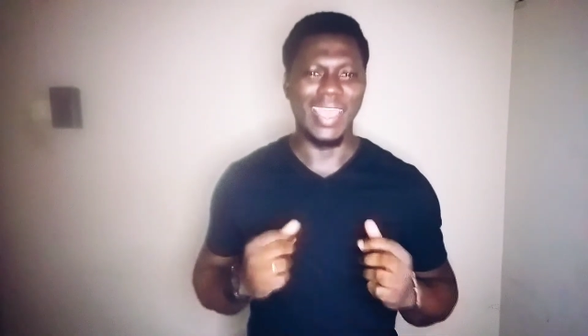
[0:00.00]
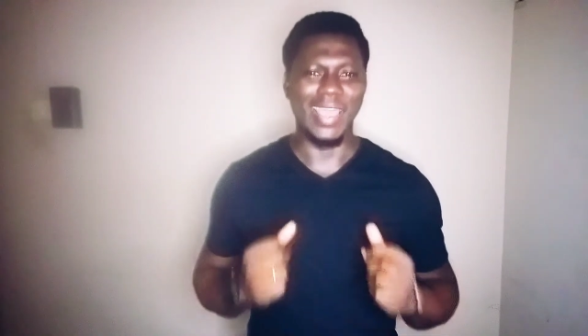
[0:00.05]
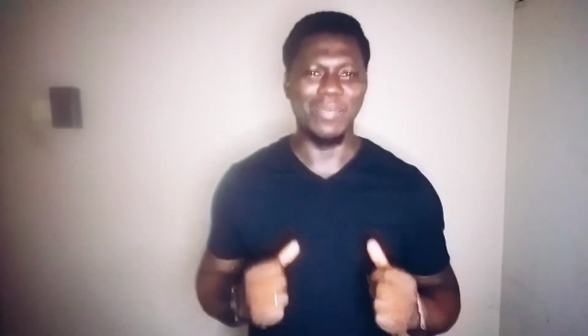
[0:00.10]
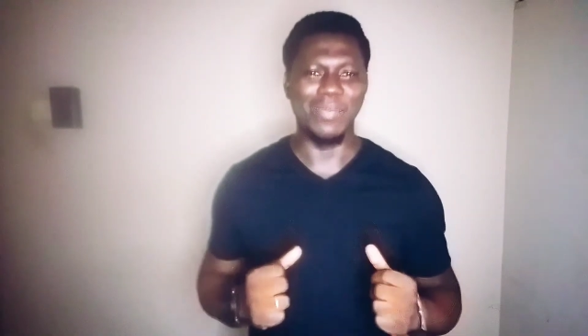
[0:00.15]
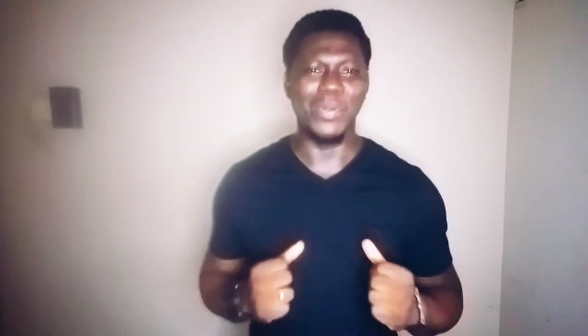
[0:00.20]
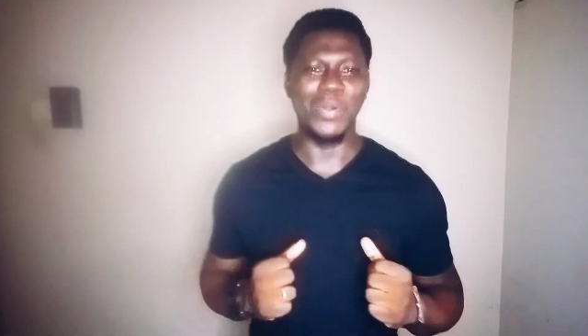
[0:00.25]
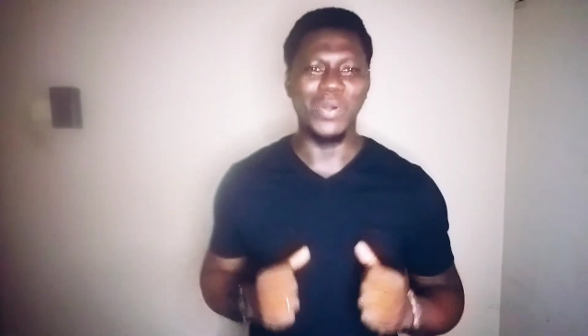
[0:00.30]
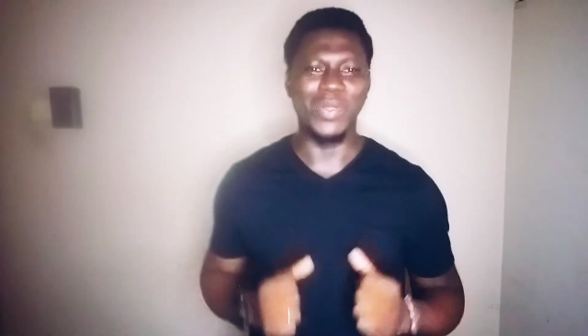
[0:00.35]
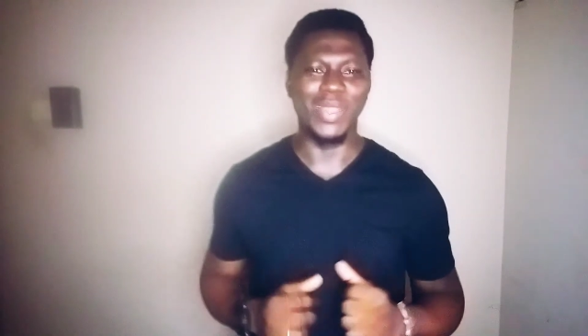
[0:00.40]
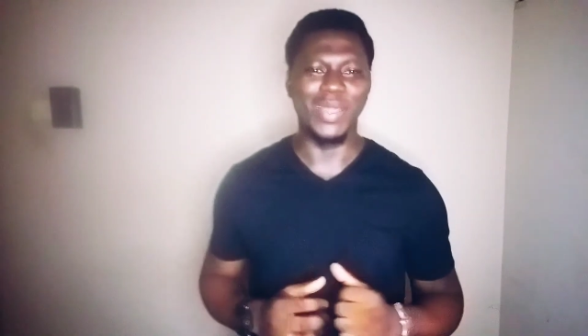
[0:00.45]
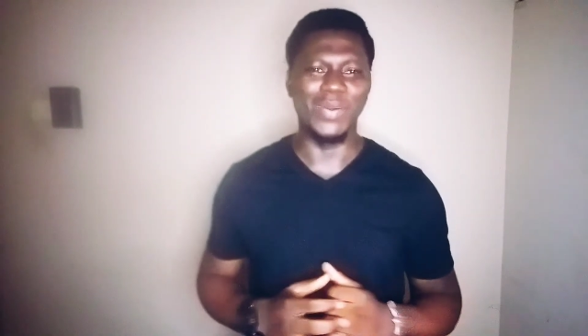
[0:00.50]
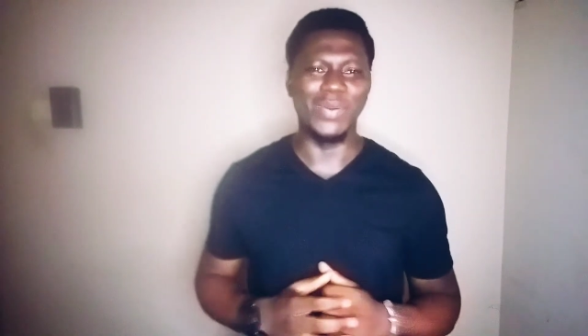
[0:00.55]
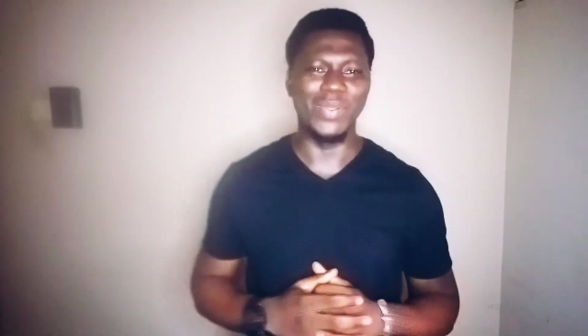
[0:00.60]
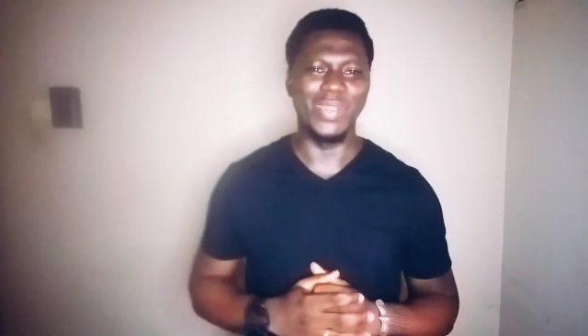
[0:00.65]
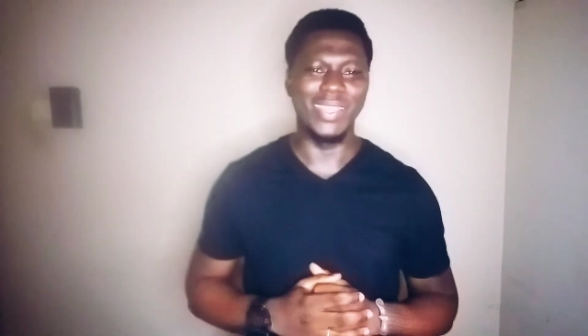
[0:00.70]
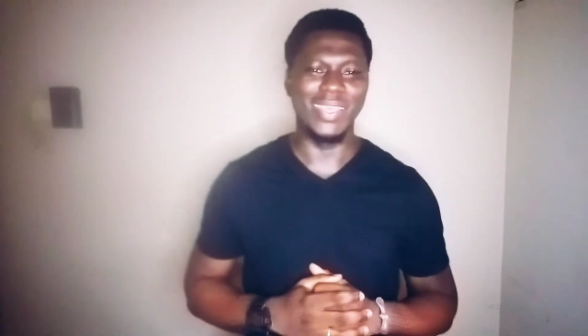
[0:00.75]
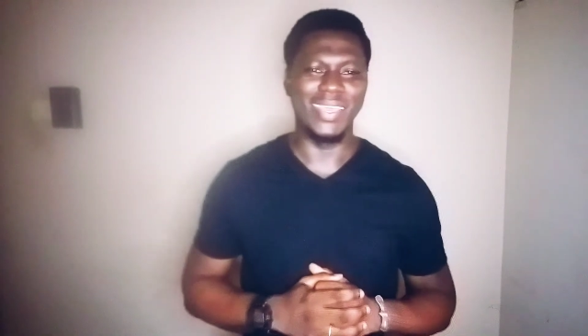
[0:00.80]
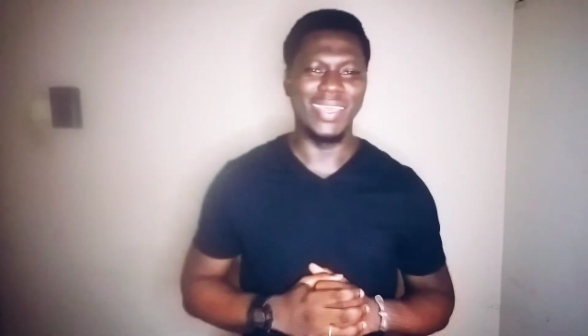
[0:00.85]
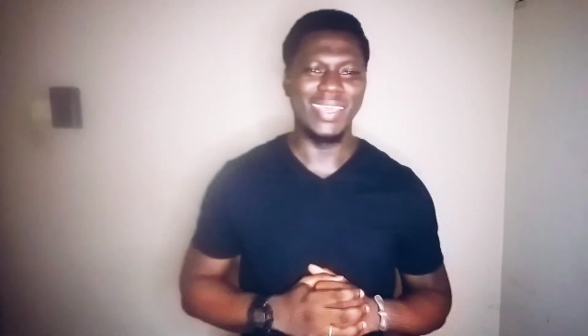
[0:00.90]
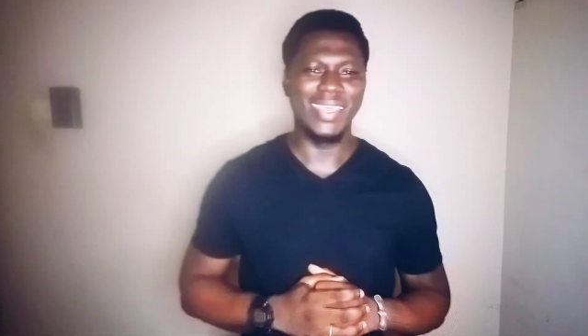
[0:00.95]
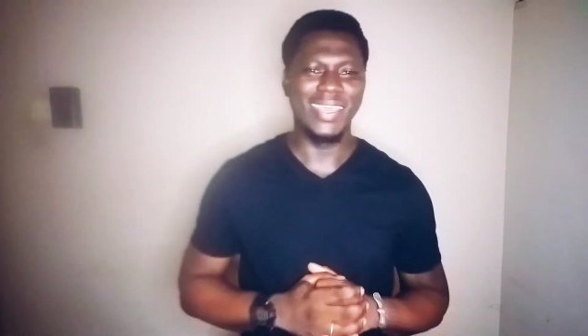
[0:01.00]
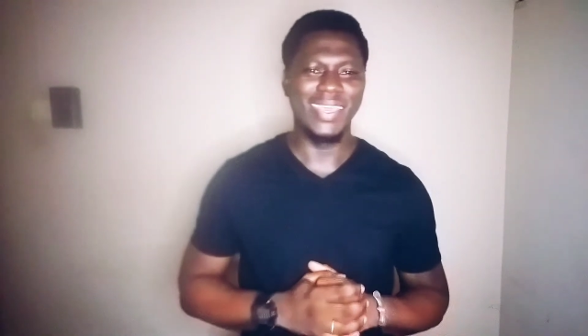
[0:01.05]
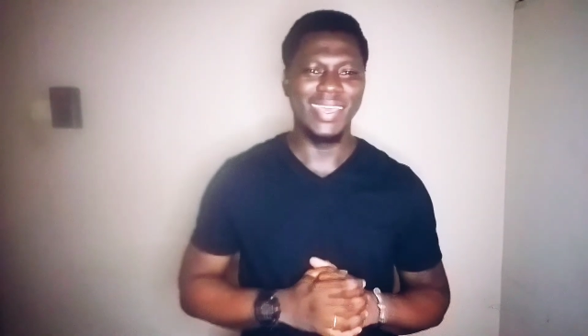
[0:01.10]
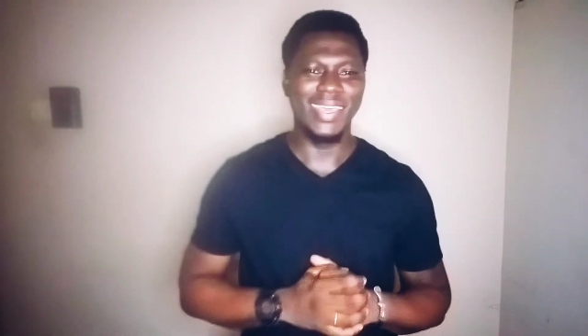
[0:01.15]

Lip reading: am Kolawole